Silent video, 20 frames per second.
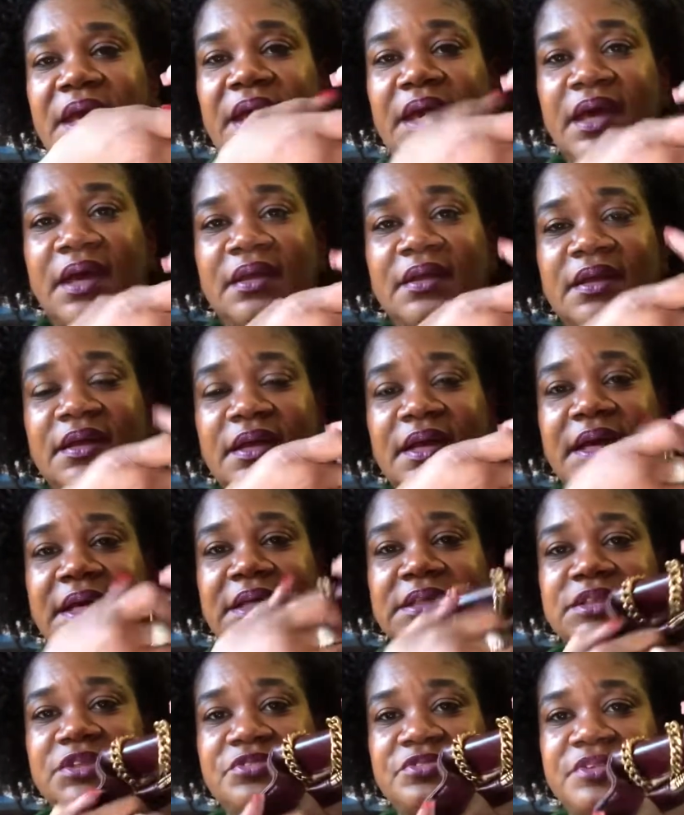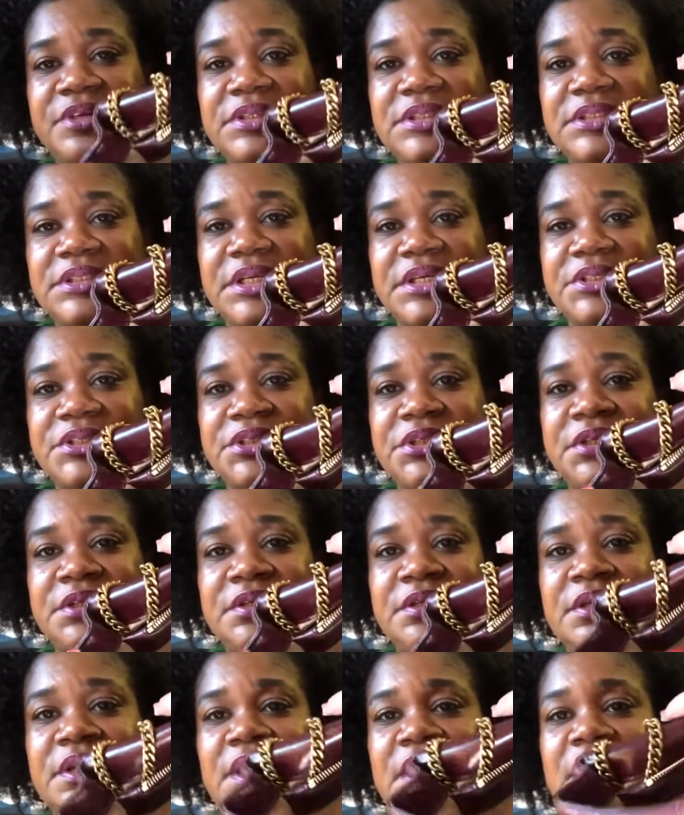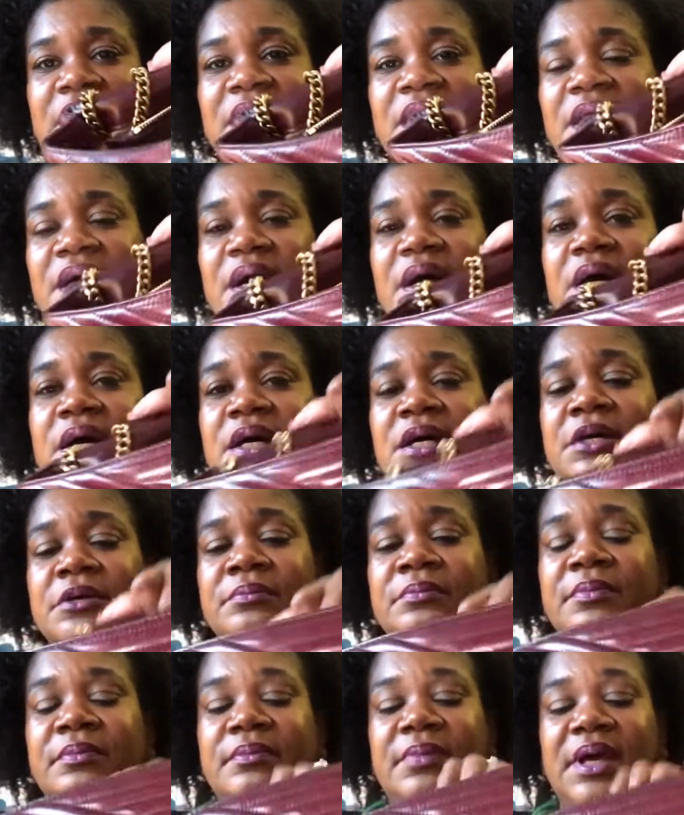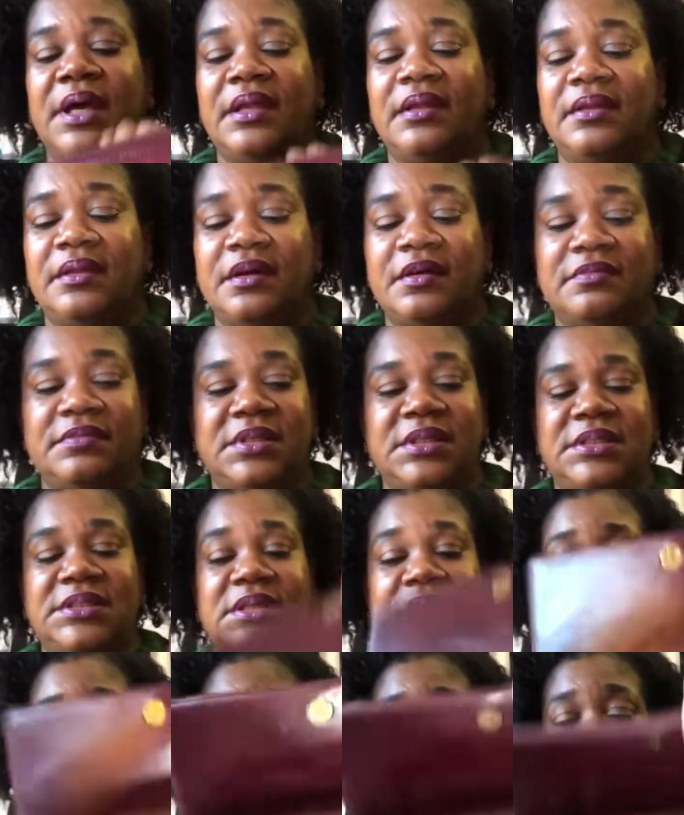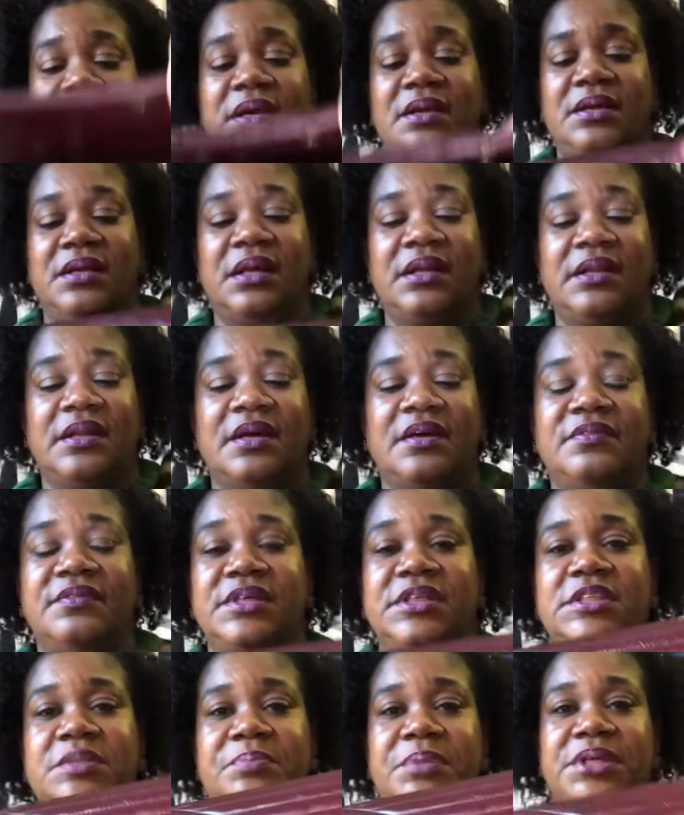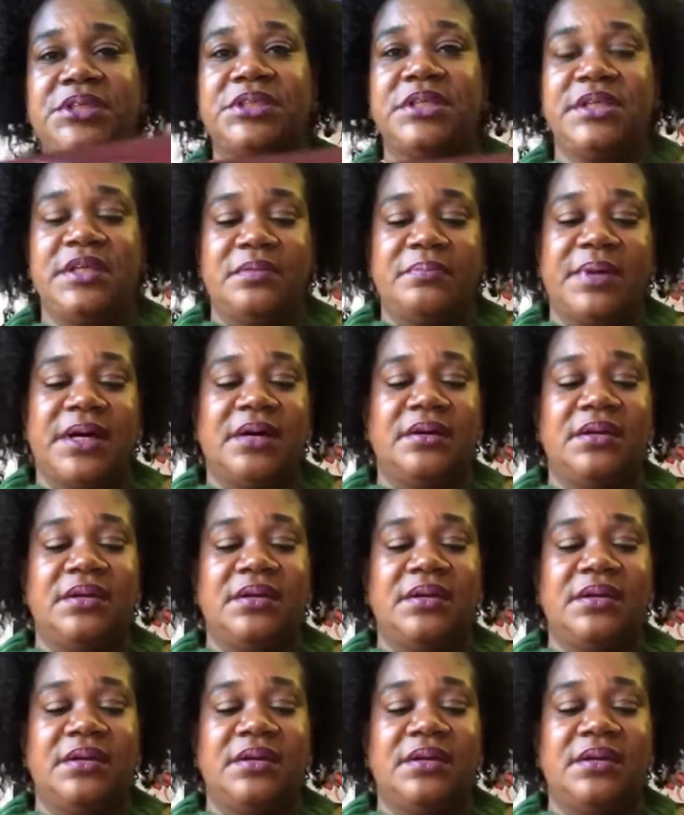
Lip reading: and then it has a front section. I love this, and what I love especially about